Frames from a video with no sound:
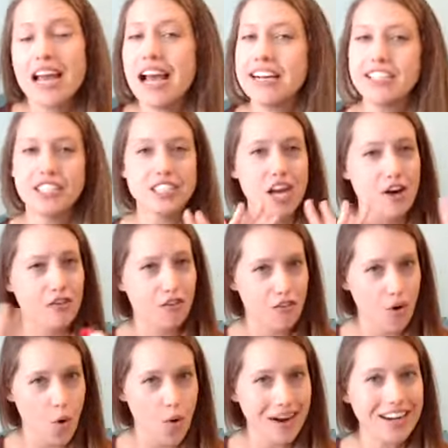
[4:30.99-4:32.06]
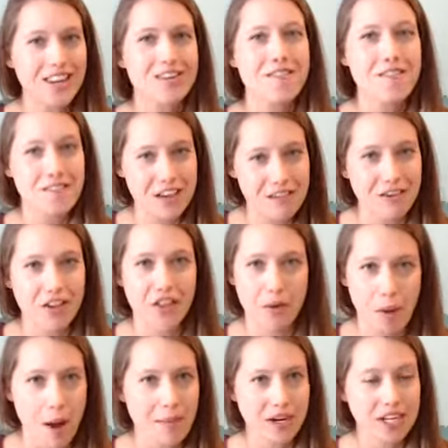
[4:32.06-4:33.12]
and just avoid the fever
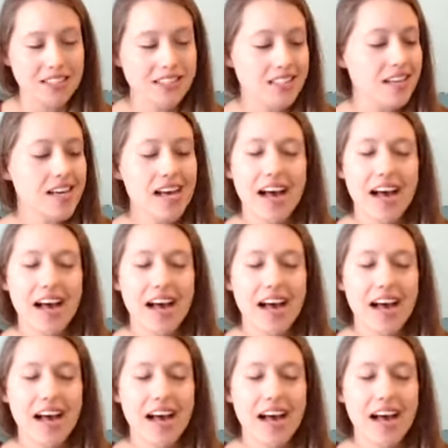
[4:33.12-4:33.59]
thermometers.